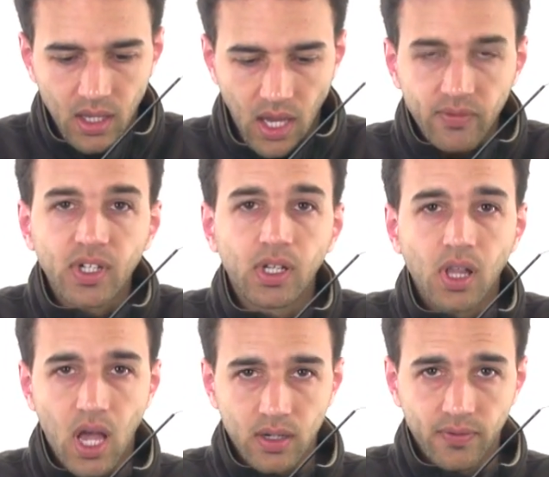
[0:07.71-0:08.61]
I've done a
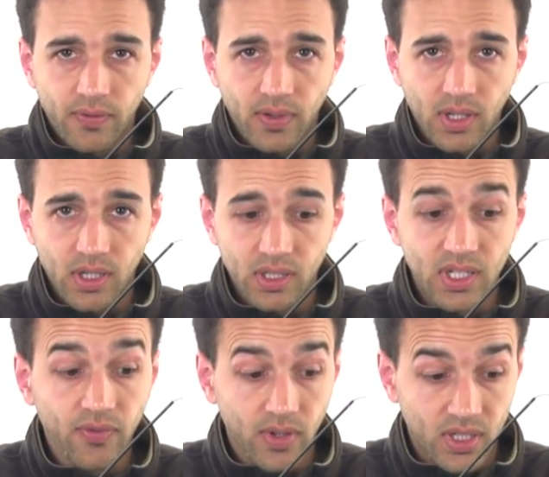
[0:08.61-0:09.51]
lot of
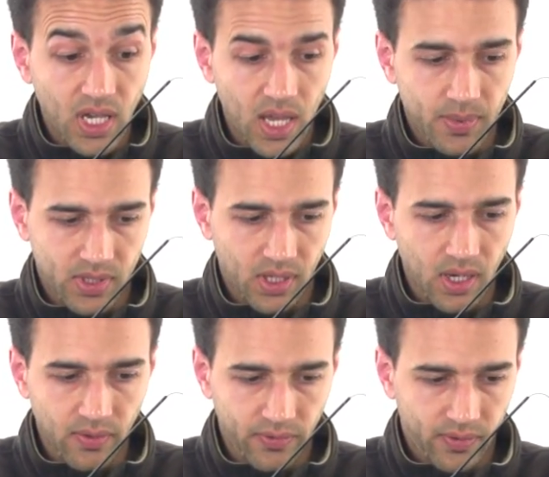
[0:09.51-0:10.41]
different types
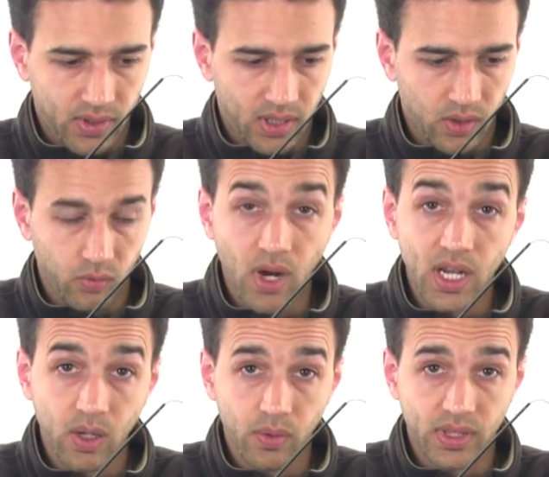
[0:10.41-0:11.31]
of
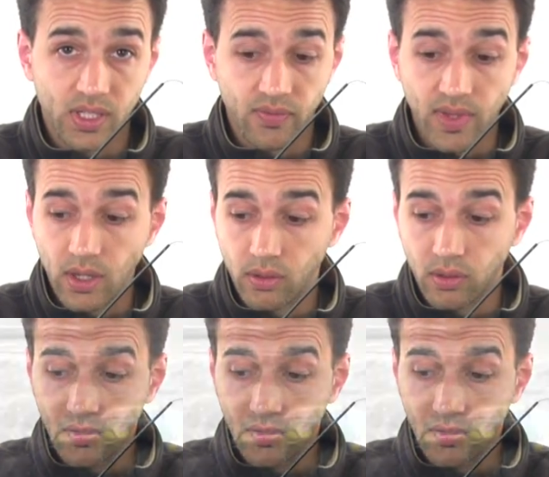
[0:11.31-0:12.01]
running with this vehicle.